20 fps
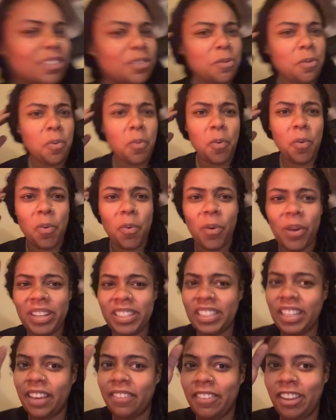Ooh,
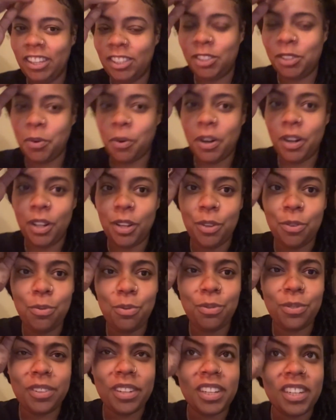it's giving sore
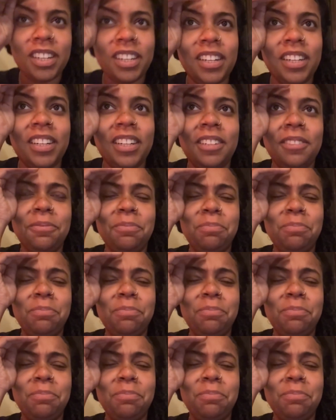loser.